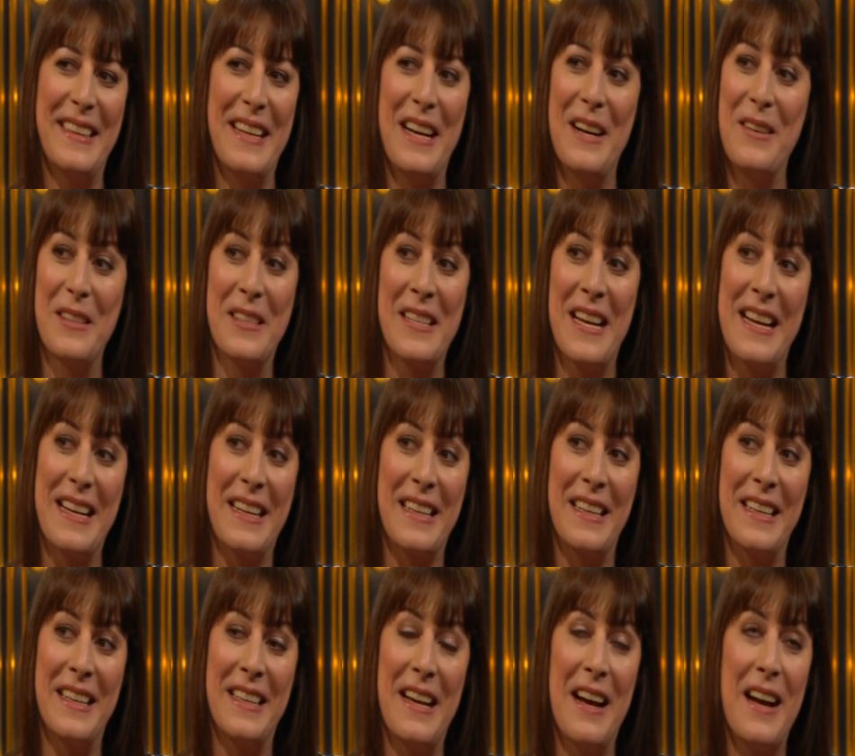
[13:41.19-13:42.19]
No,
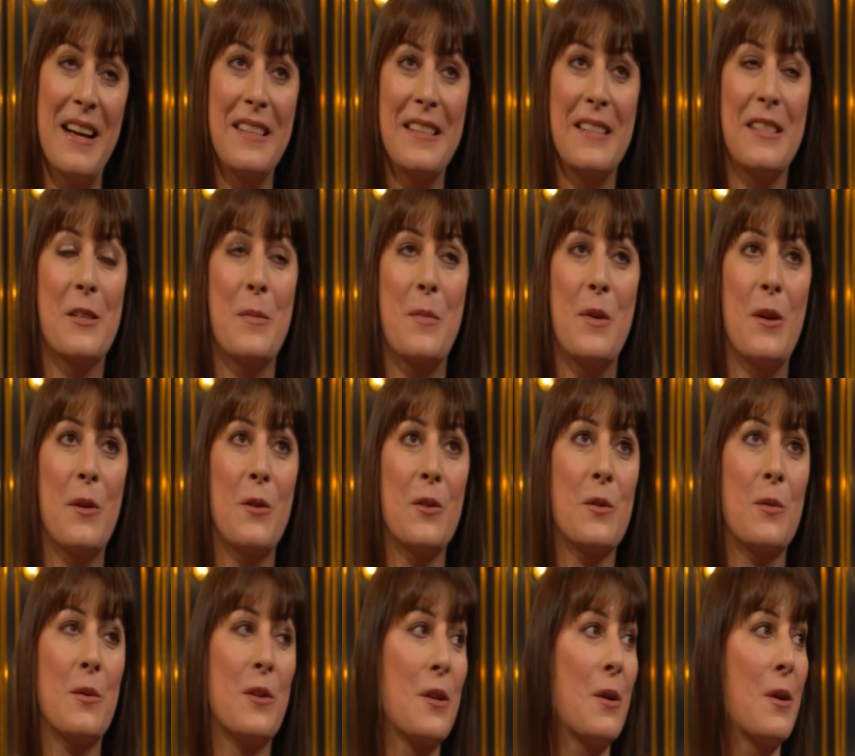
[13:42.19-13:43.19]
exactly. To be honest
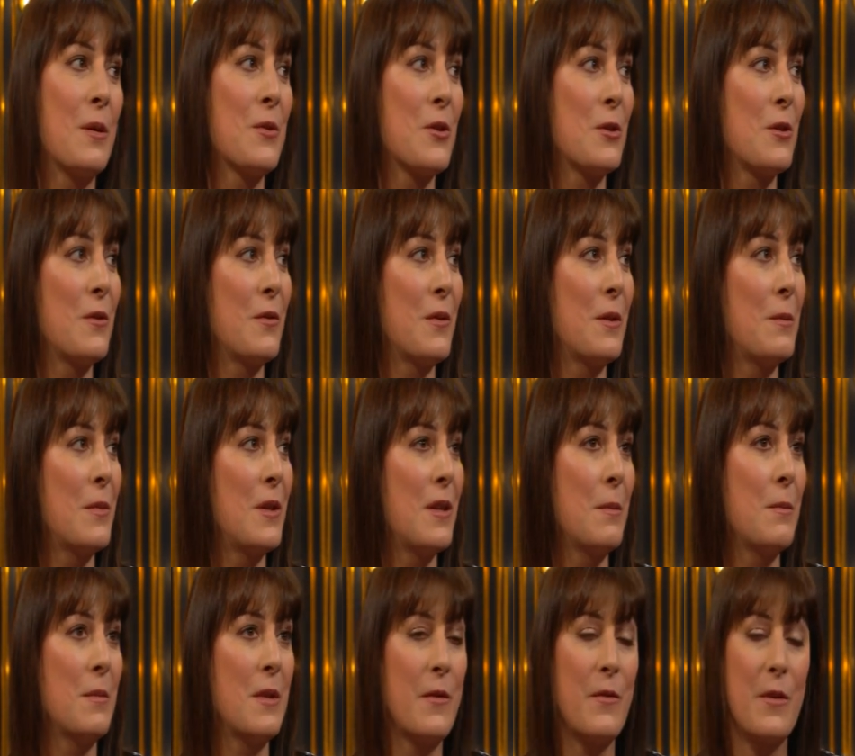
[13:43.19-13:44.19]
with you,
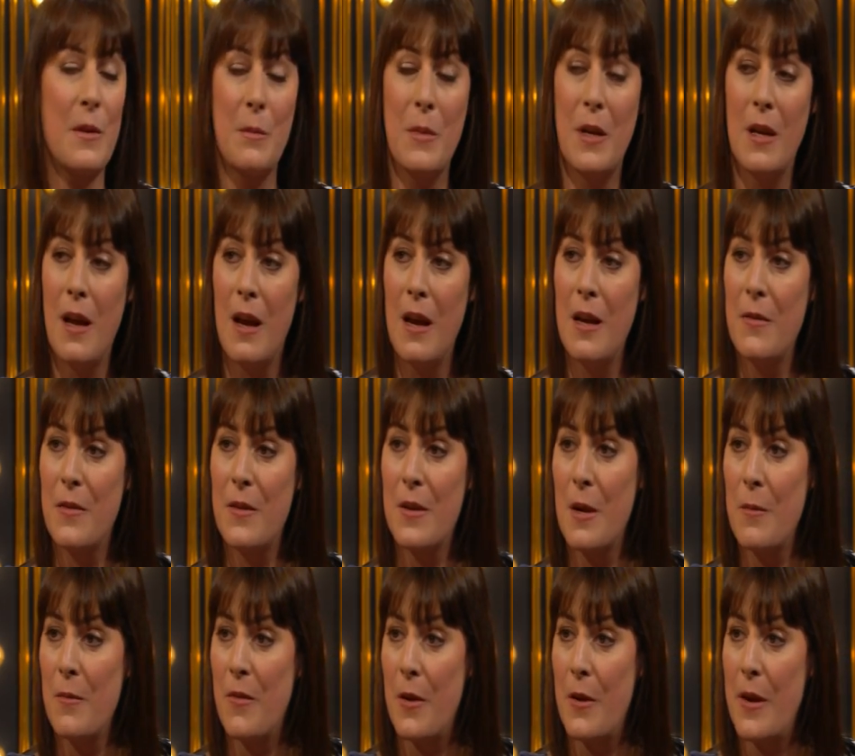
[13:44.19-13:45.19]
I'm living my life, and
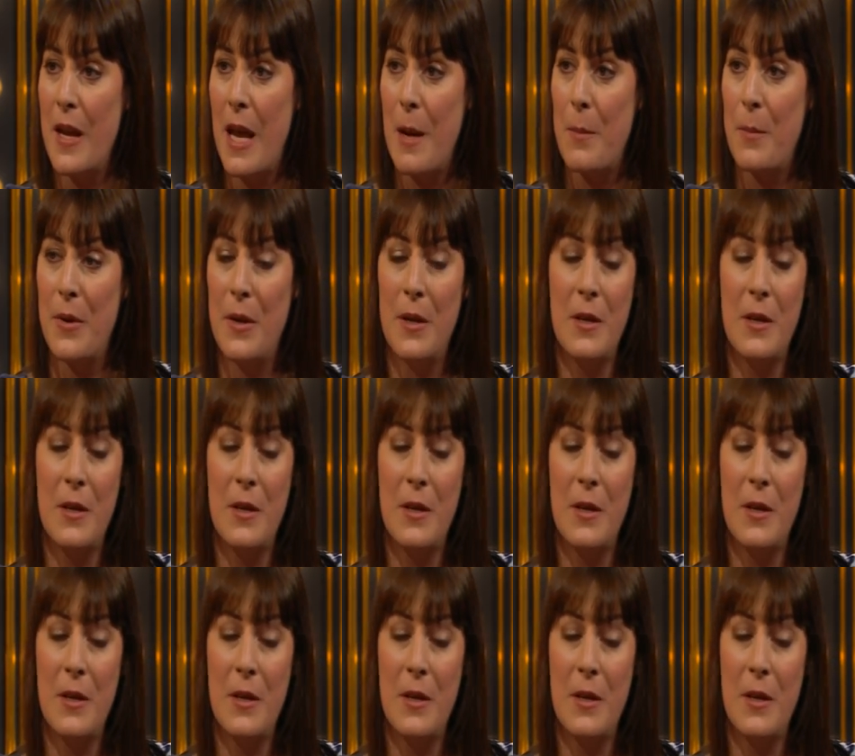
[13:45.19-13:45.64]
I'm very happy.